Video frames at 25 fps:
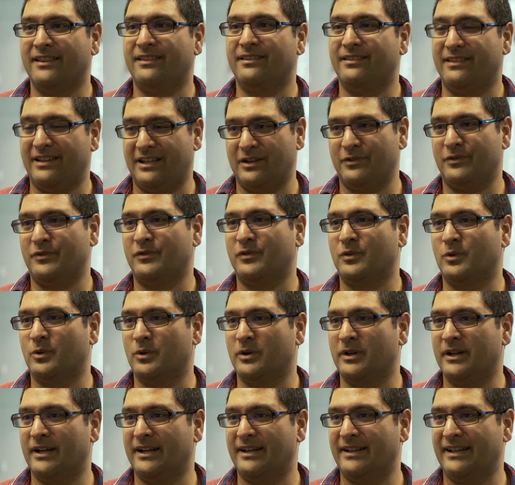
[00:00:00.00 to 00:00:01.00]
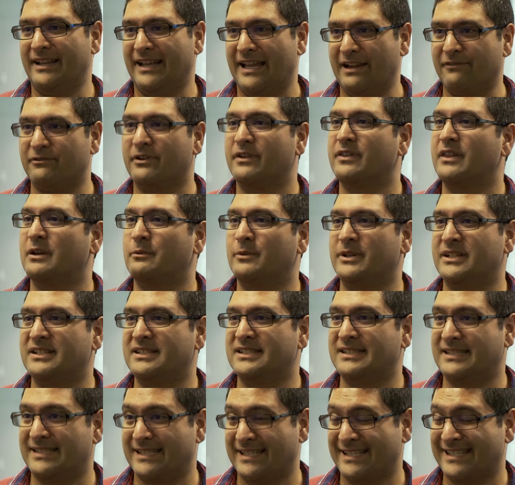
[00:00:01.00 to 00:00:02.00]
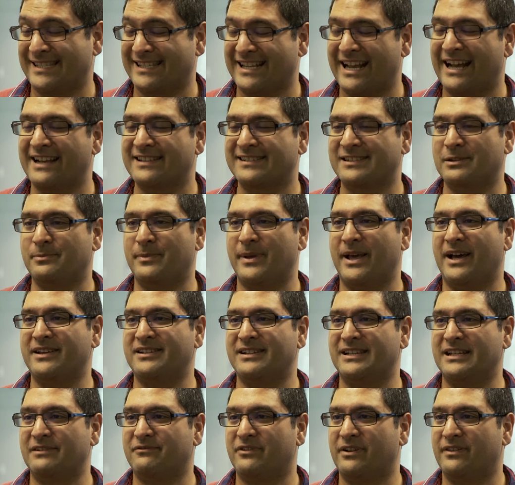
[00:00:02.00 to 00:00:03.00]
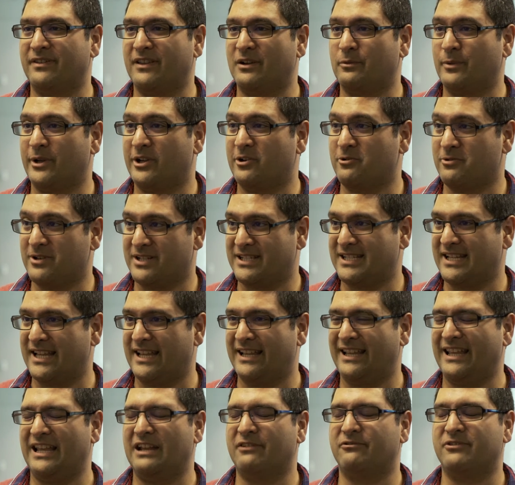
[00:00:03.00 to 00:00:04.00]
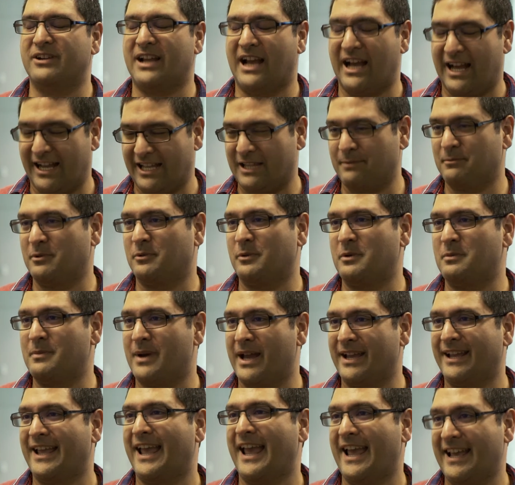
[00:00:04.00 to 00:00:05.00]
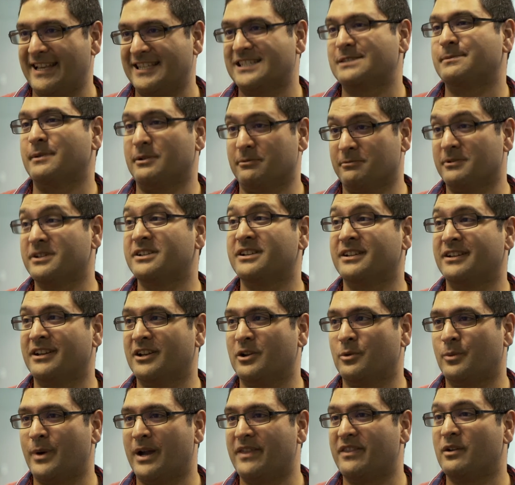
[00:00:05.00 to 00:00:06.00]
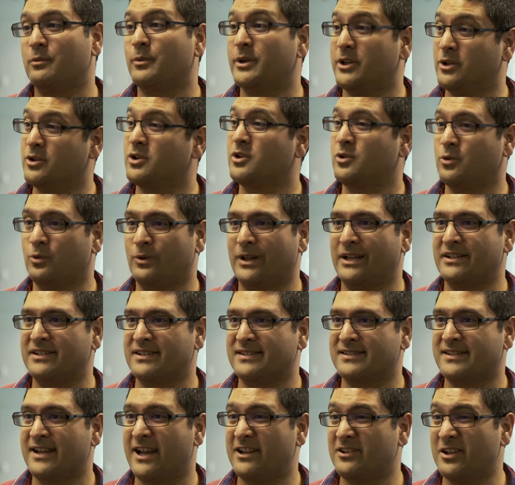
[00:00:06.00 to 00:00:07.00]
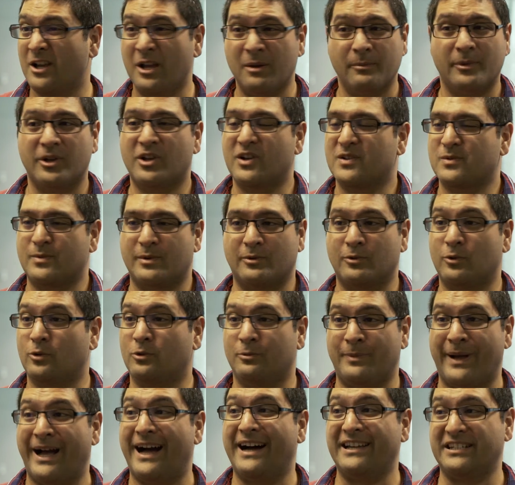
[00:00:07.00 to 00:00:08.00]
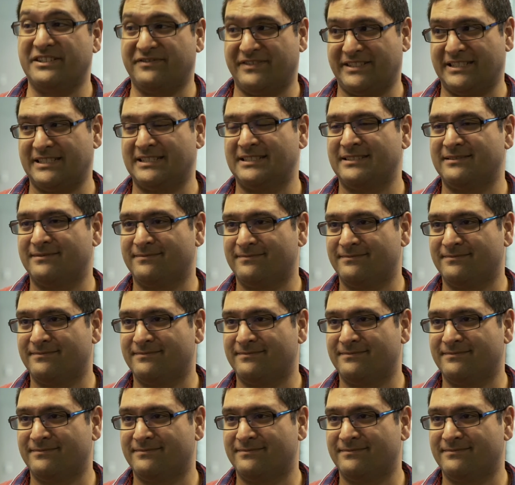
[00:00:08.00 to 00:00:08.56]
Therefore, everything we discuss about it, everything we critique, every argument we make has to be written in a way that we can all understand, because we're all part of it.